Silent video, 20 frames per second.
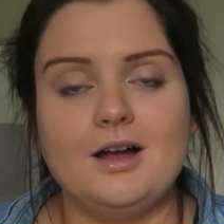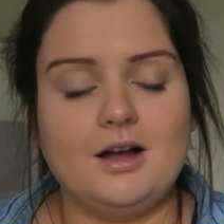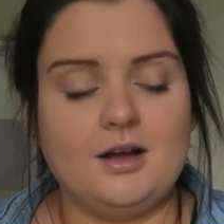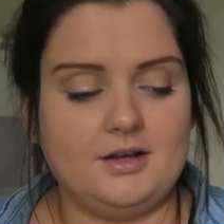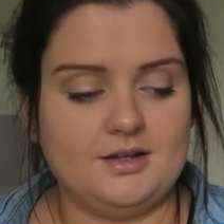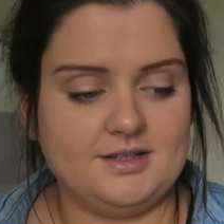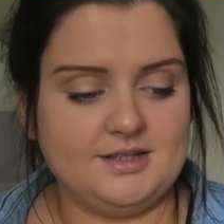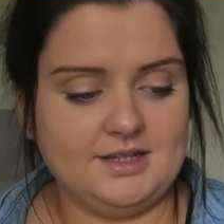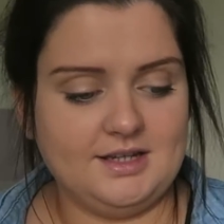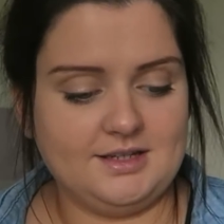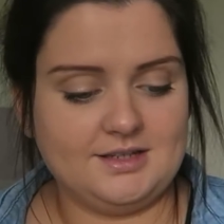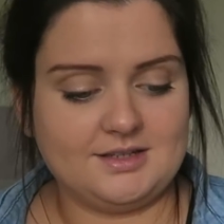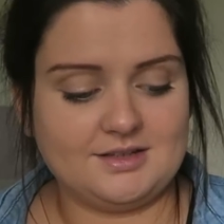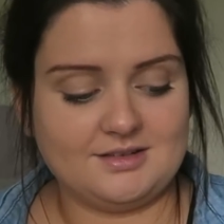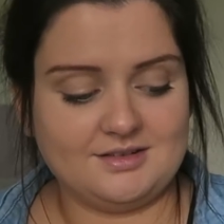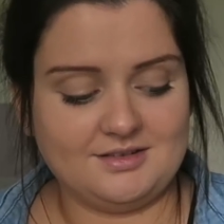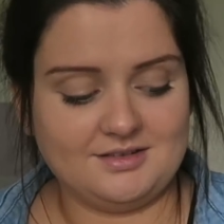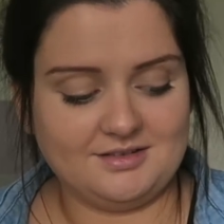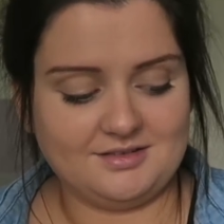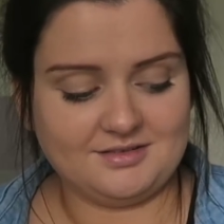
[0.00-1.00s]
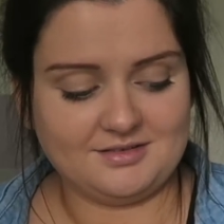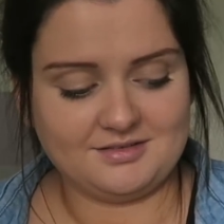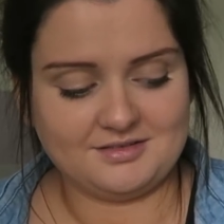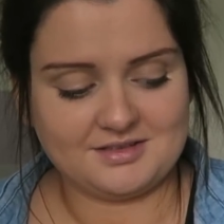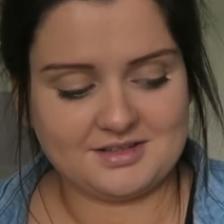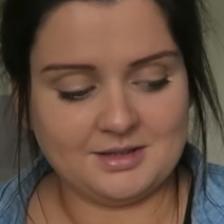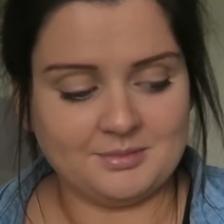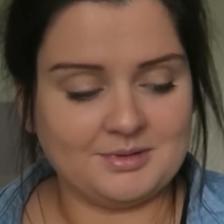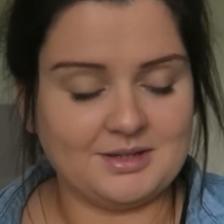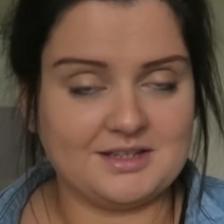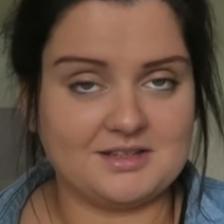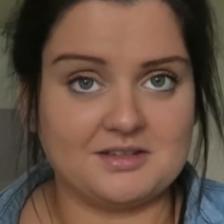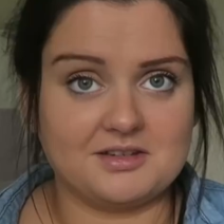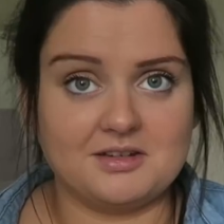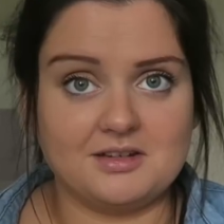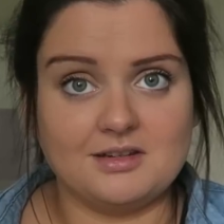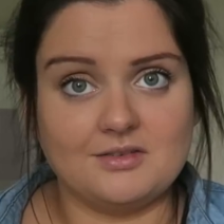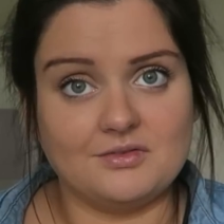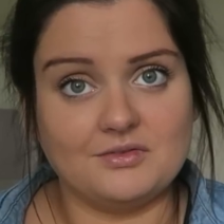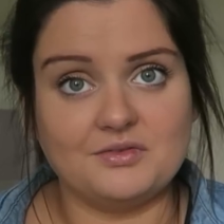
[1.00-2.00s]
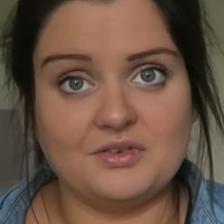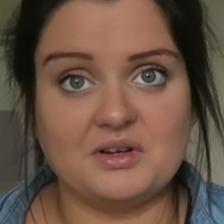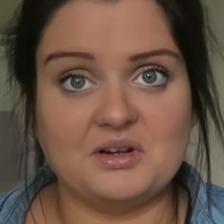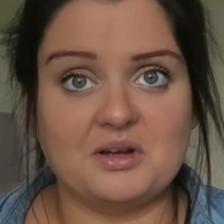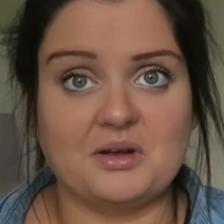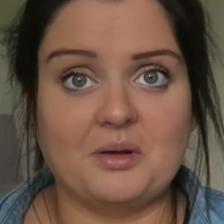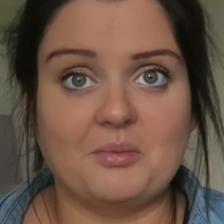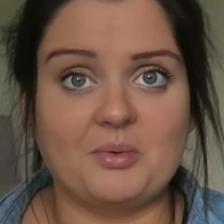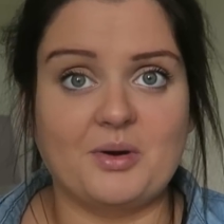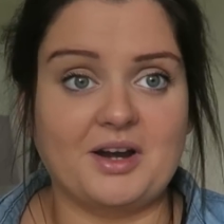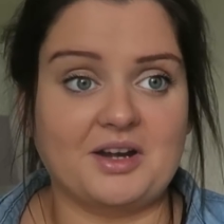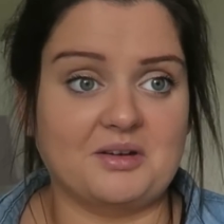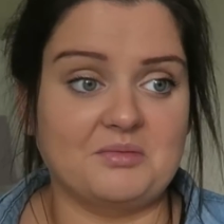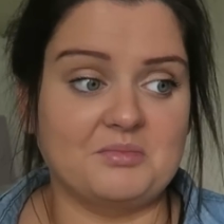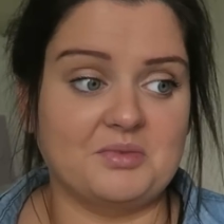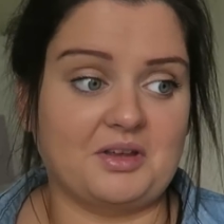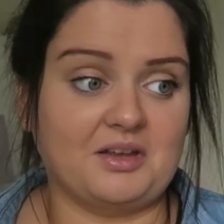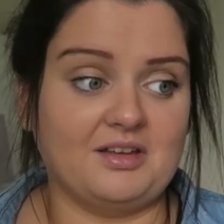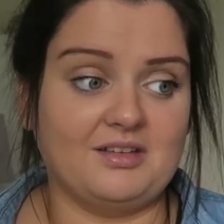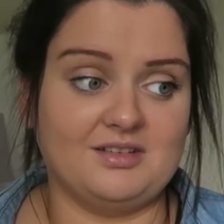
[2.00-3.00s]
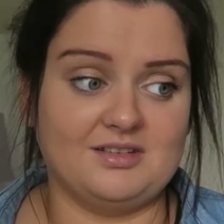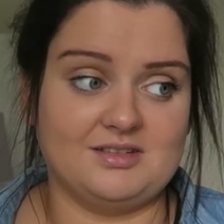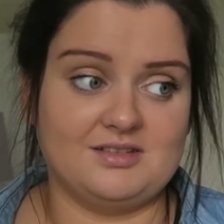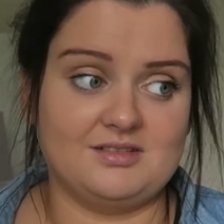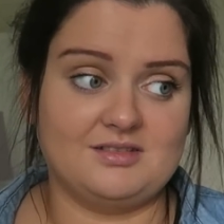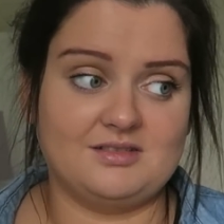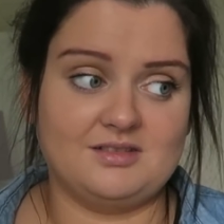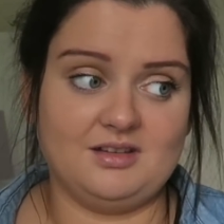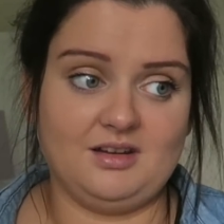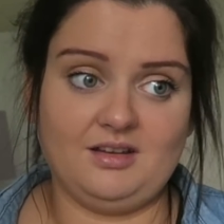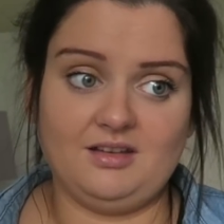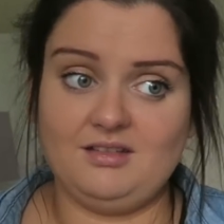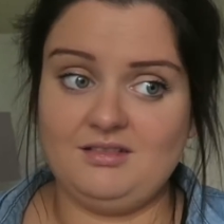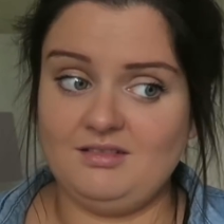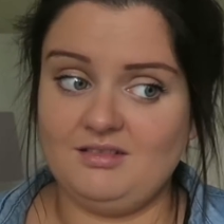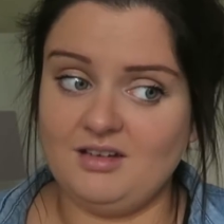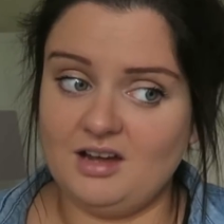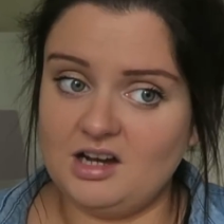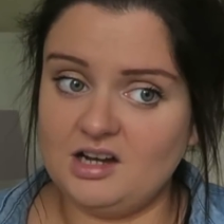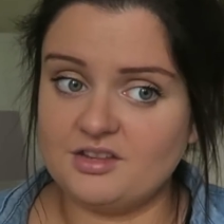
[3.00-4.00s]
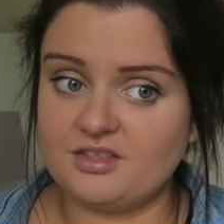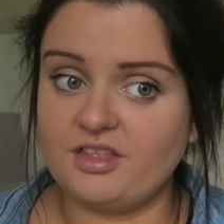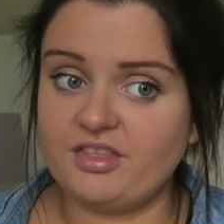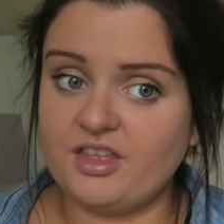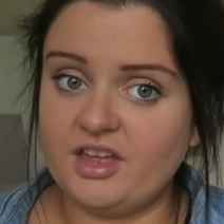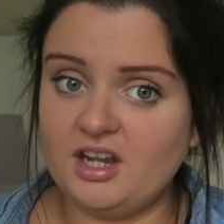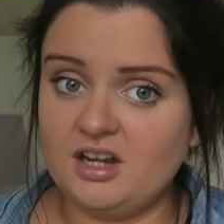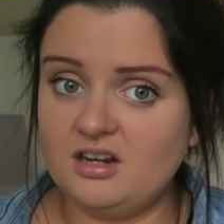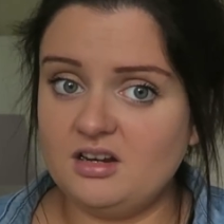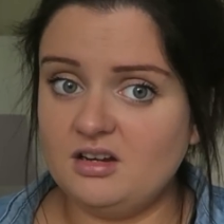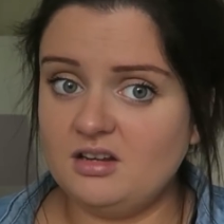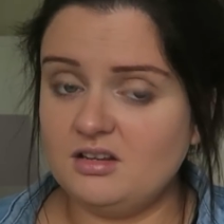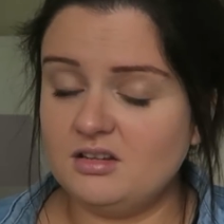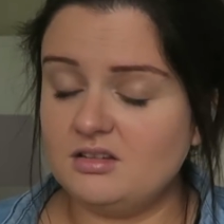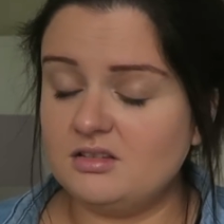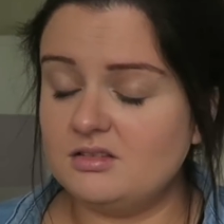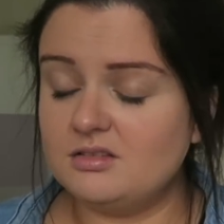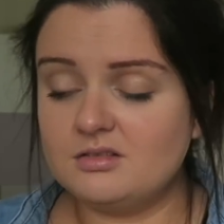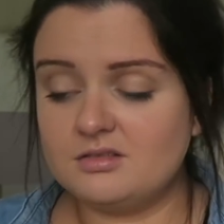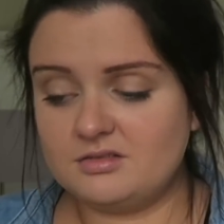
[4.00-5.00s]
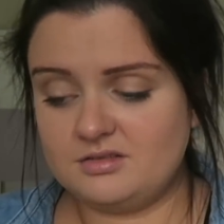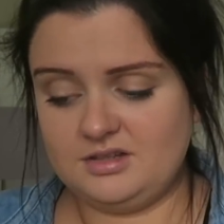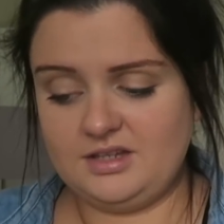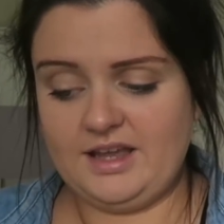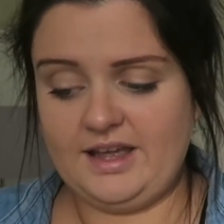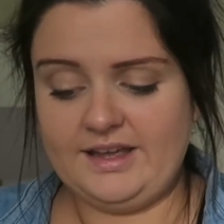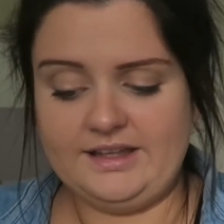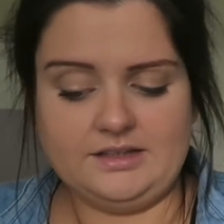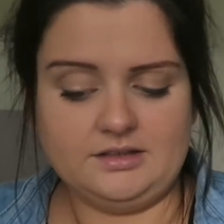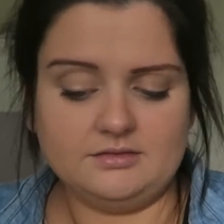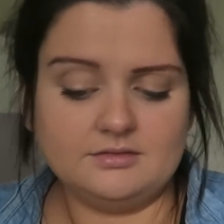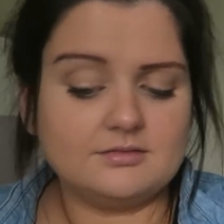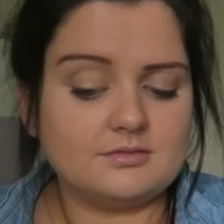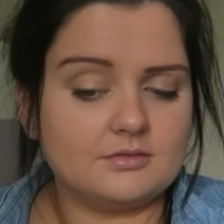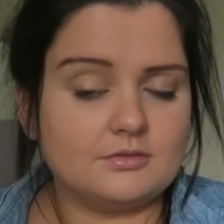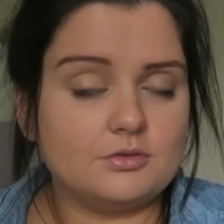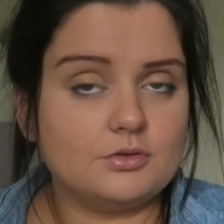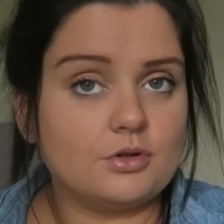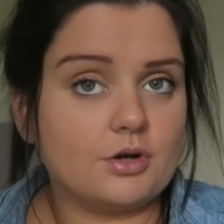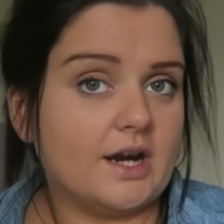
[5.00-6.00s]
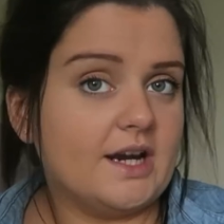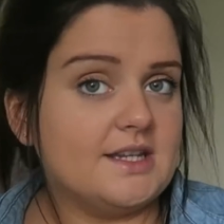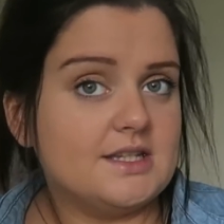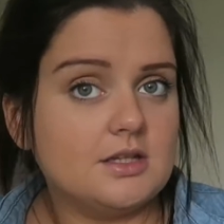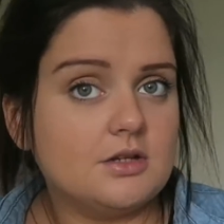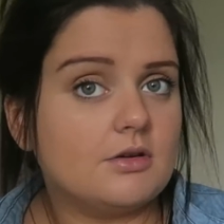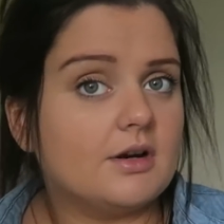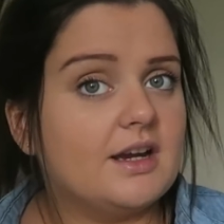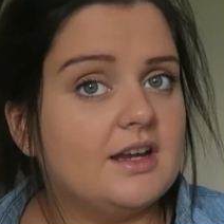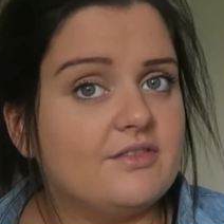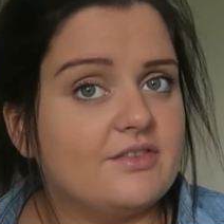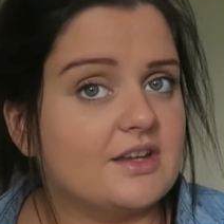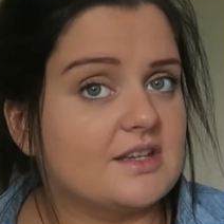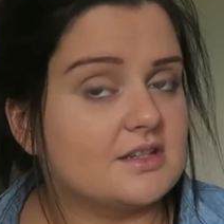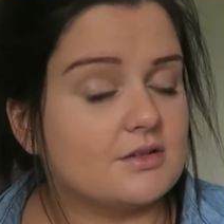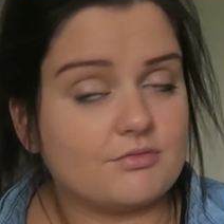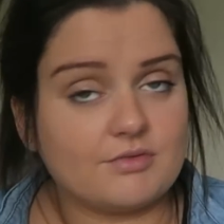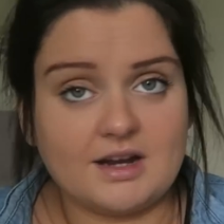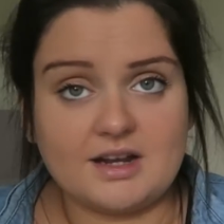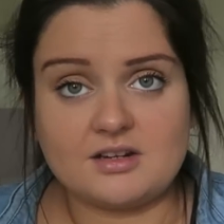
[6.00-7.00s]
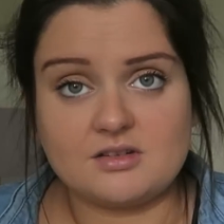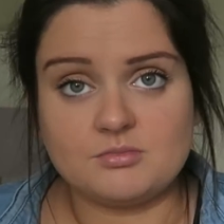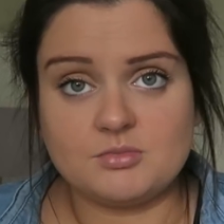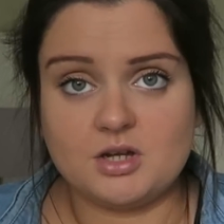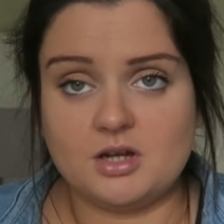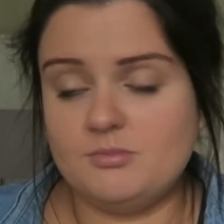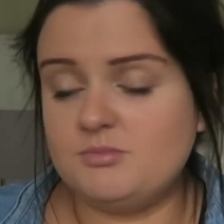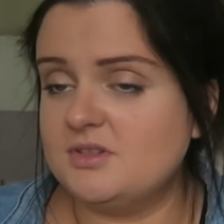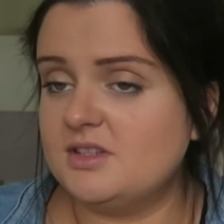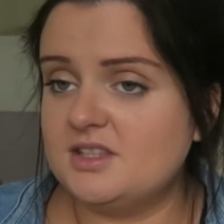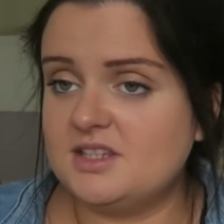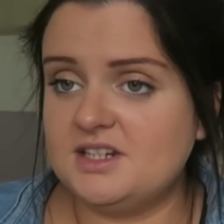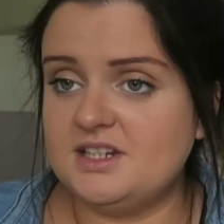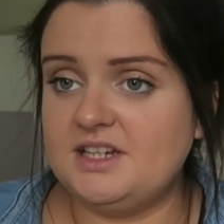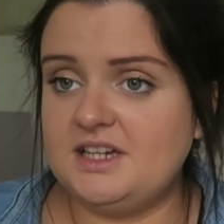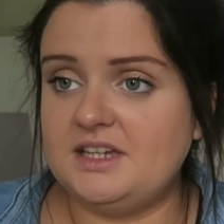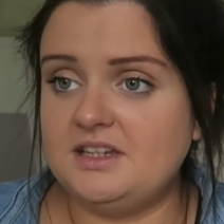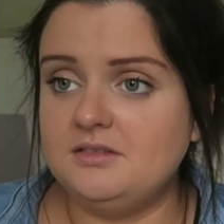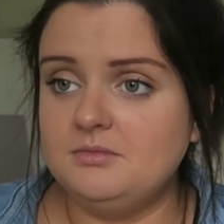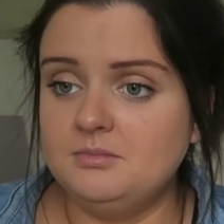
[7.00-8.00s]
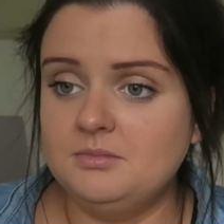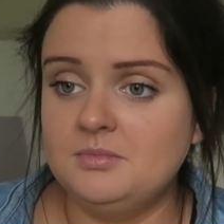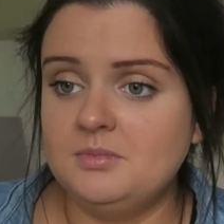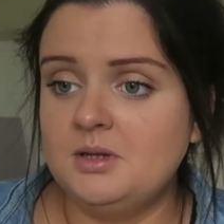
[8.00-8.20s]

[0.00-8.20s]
I said, some days I don't even feel like I'm pregnant because, like, other than getting crazy cravings at random times of the day